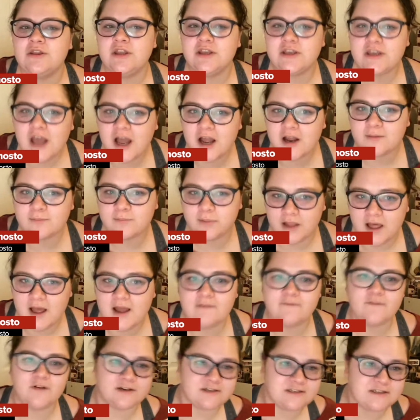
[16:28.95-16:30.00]
the young
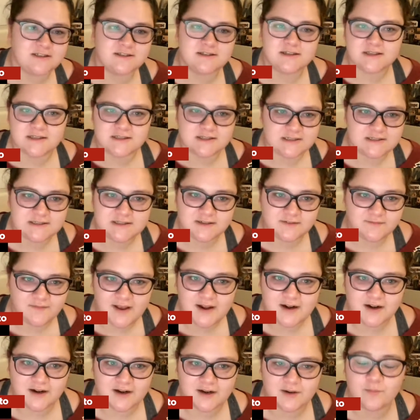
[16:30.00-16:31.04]
blood versus the seasoned
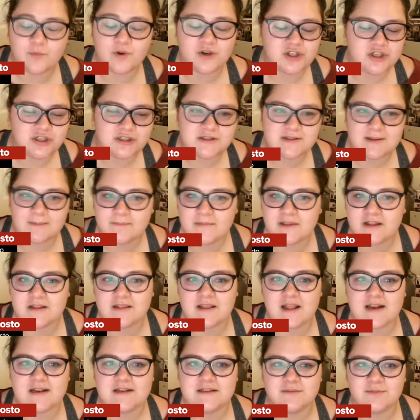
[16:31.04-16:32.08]
veteran, which is
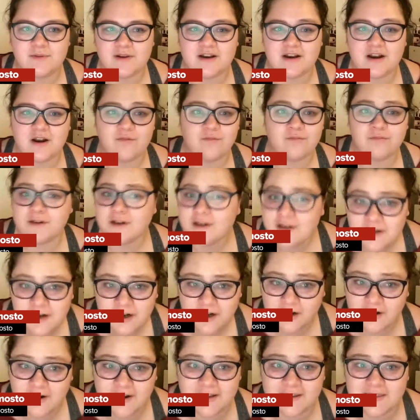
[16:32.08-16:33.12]
something that has been a
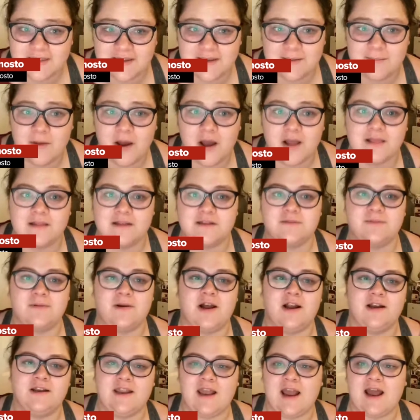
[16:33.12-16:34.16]
reoccurring theme on this
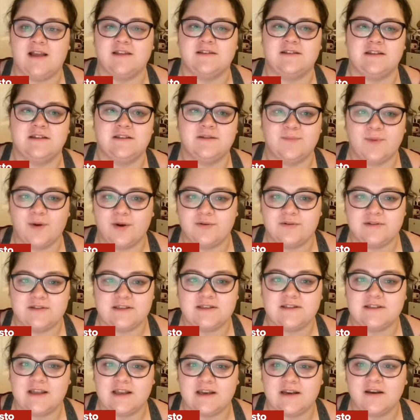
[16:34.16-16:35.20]
podcast this
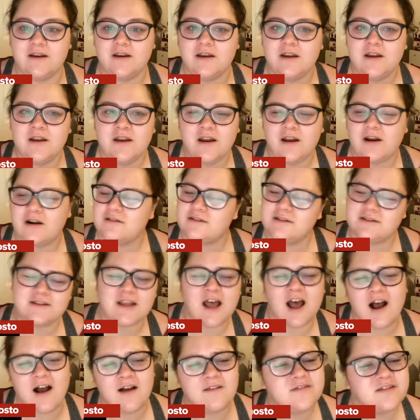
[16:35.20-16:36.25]
postseason or
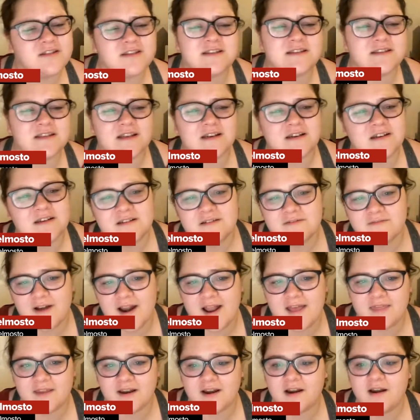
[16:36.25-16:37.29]
this off season
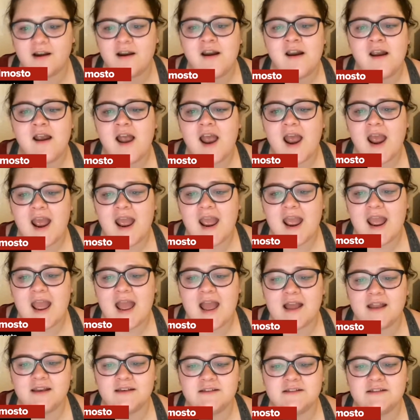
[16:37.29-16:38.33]
rather.
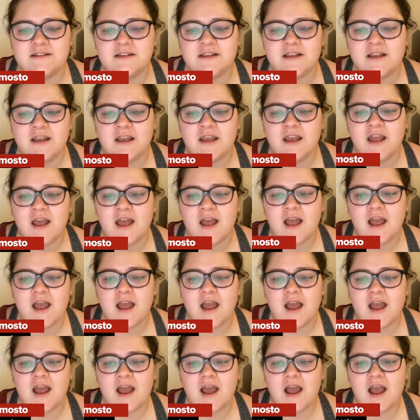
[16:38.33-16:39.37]
And
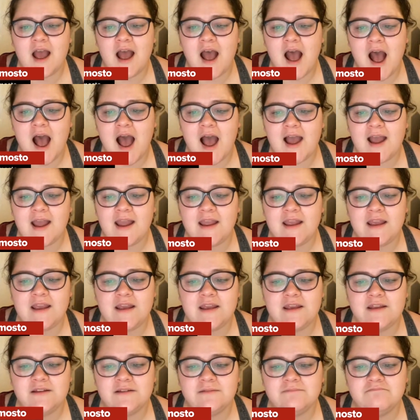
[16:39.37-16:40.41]

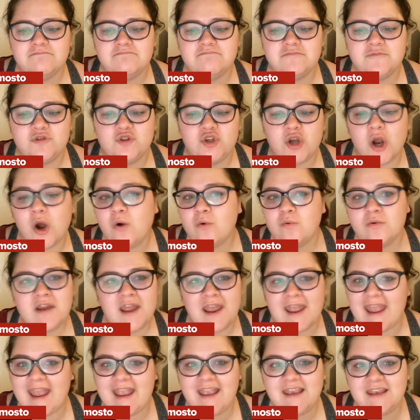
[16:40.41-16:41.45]
I don't
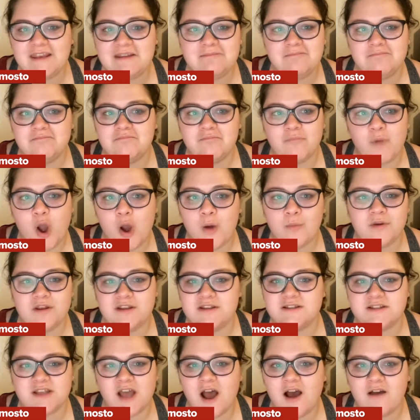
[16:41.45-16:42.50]
hate what
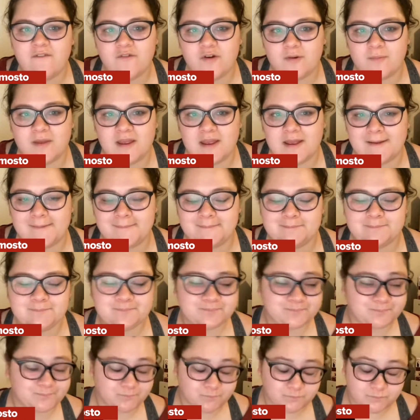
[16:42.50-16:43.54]
we saw from him.